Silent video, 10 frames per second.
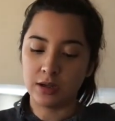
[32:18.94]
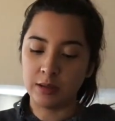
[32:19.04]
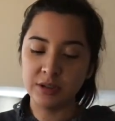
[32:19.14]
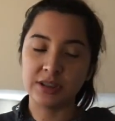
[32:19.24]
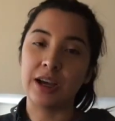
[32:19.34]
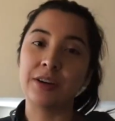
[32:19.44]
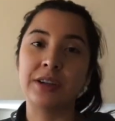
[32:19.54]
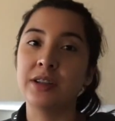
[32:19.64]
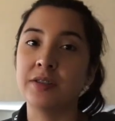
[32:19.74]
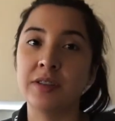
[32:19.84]
I'm just out
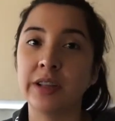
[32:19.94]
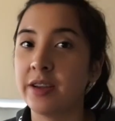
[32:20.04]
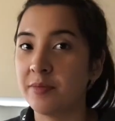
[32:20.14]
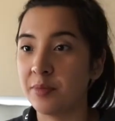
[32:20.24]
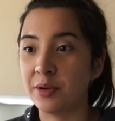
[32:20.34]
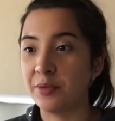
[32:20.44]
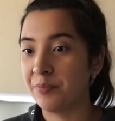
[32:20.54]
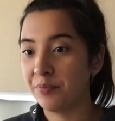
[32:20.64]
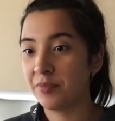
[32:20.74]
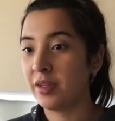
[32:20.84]
here living life, bro.
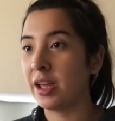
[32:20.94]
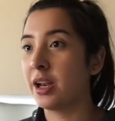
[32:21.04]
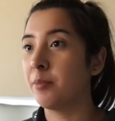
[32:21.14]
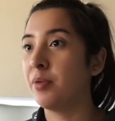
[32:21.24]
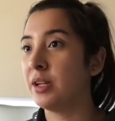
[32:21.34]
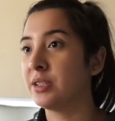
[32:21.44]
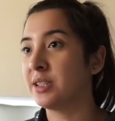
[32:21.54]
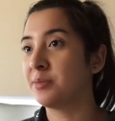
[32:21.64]
And plus,